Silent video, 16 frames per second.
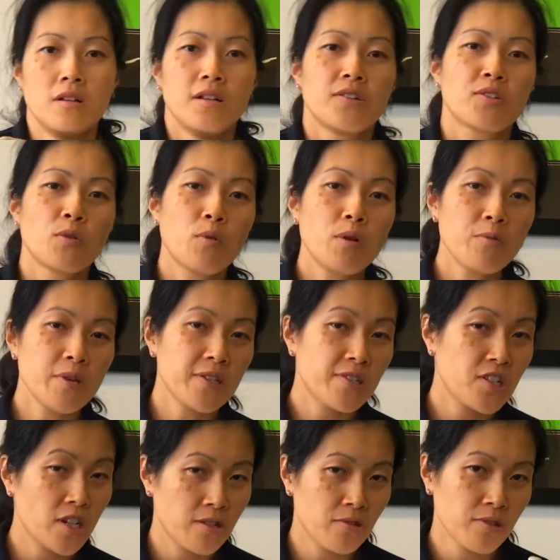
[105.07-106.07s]
So what we
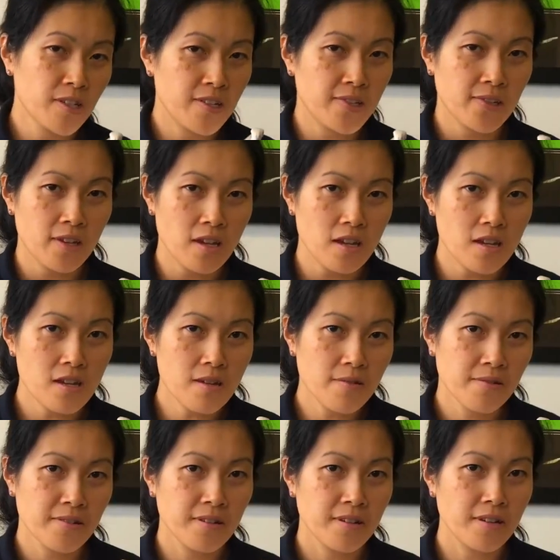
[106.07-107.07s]
generally see
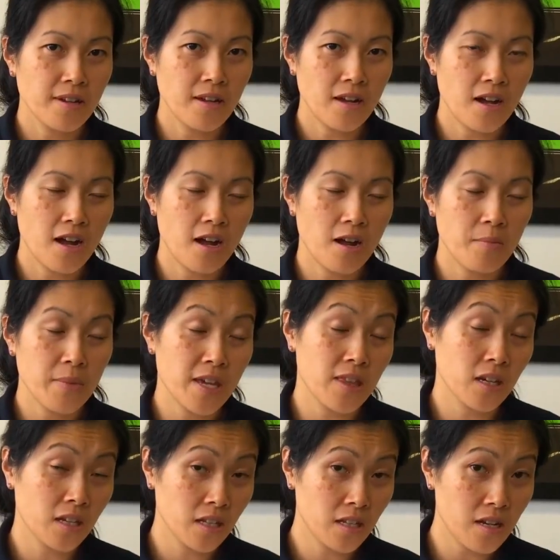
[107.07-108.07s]
in
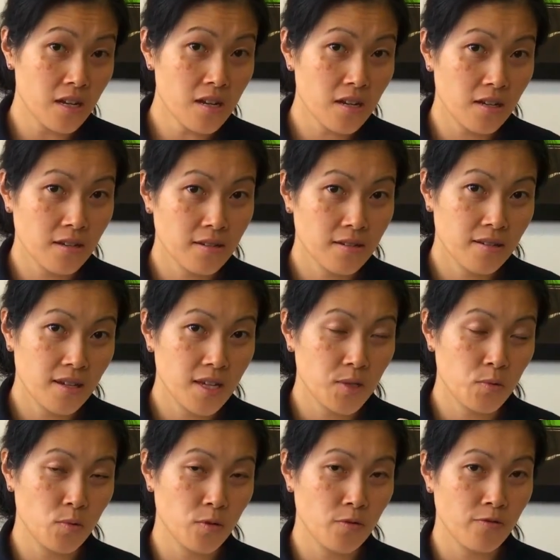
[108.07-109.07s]
the clinic
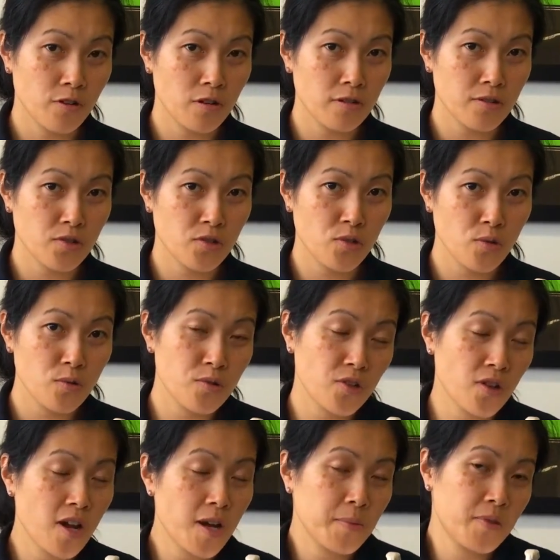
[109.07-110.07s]
is we've got two
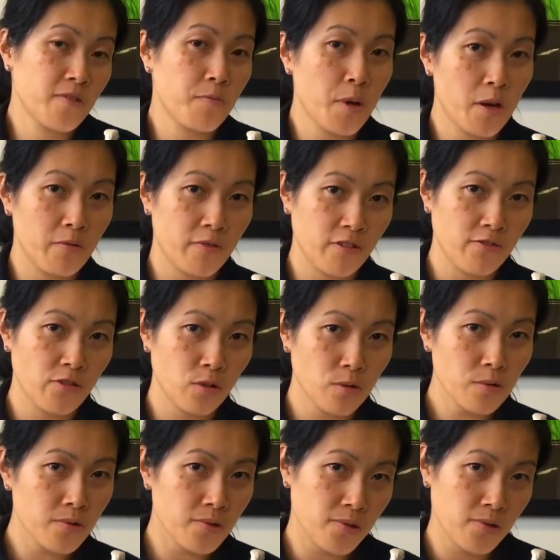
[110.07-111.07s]
types of pelvic
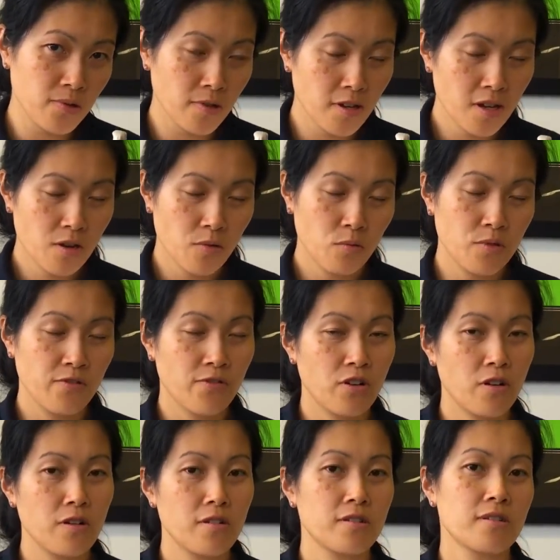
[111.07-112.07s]
floors. We've
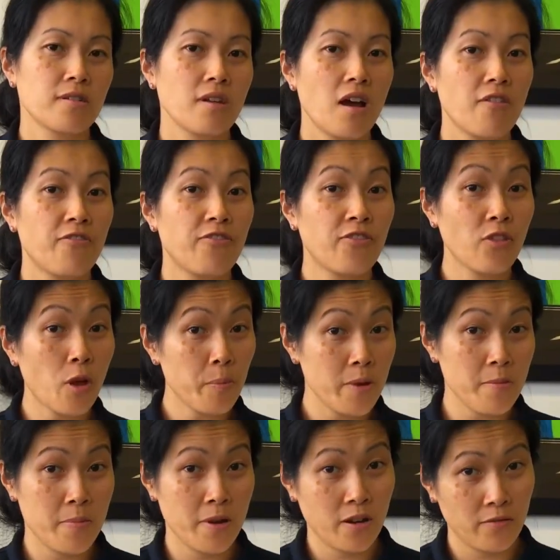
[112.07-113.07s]
got a
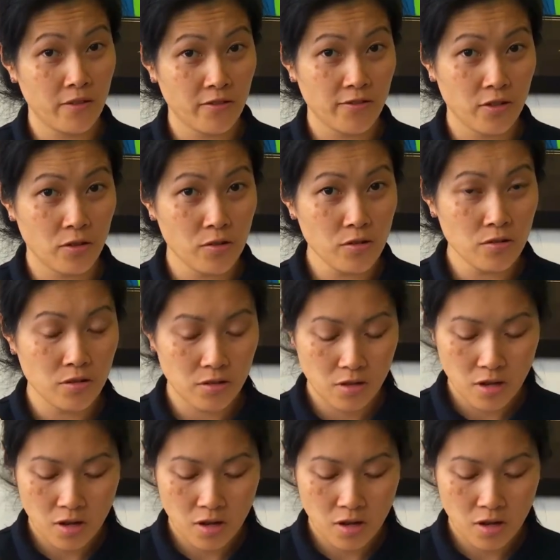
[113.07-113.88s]
floppy pelvic floor,